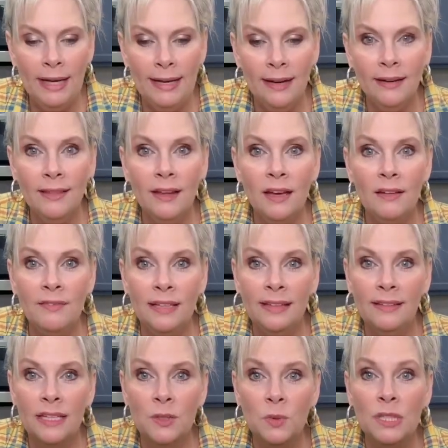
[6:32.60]
out of the oven.
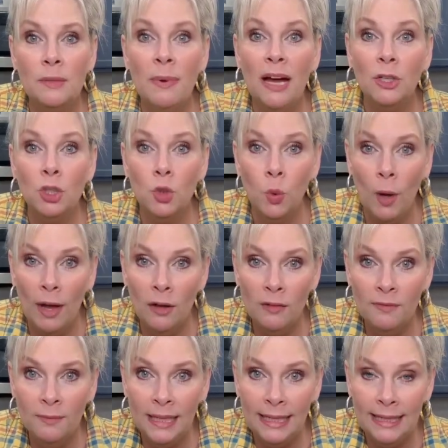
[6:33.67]
This was about 12
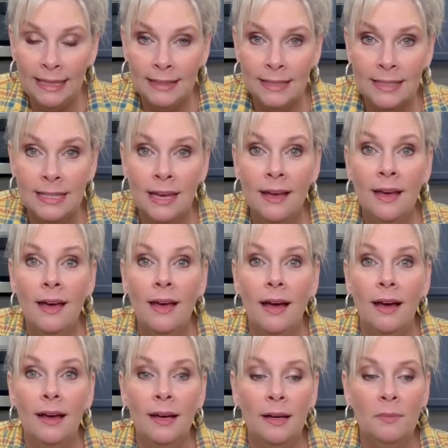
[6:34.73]
minutes
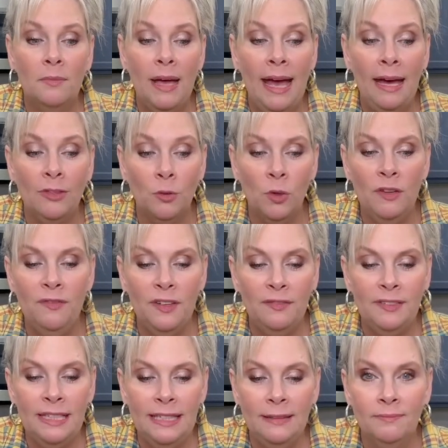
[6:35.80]
at
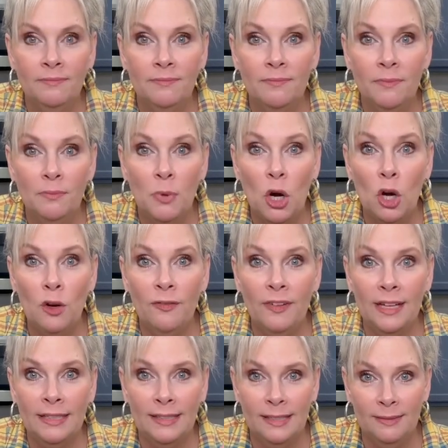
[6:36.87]
350.
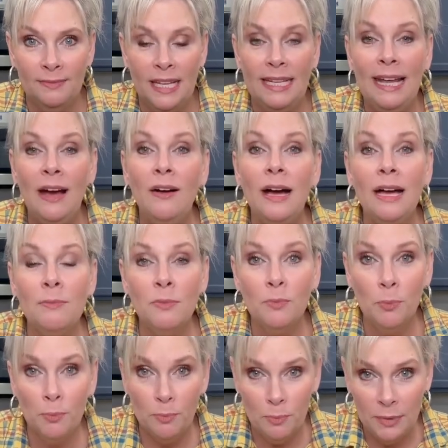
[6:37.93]
Perfect. Now I'm
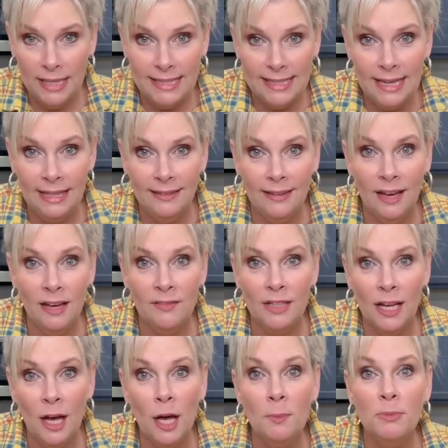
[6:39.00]
setting the oven
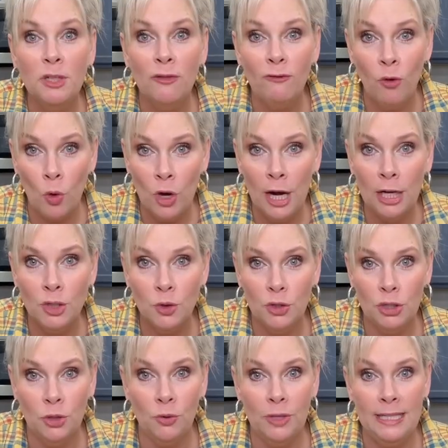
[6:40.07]
up to 400
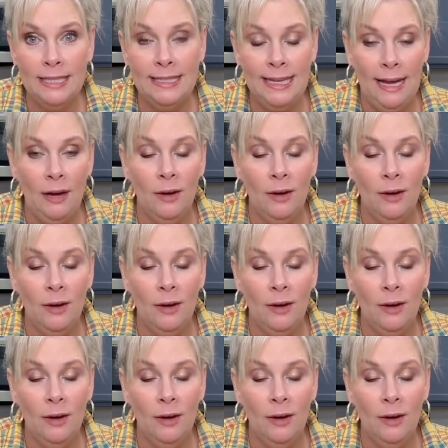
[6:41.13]
degrees now.